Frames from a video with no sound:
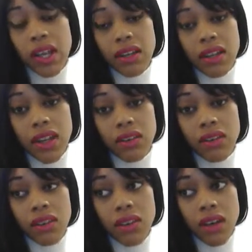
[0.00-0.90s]
and
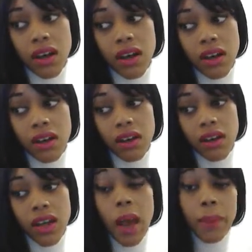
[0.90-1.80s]
and uh,
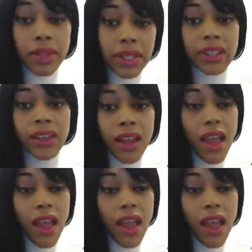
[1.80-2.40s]
happening,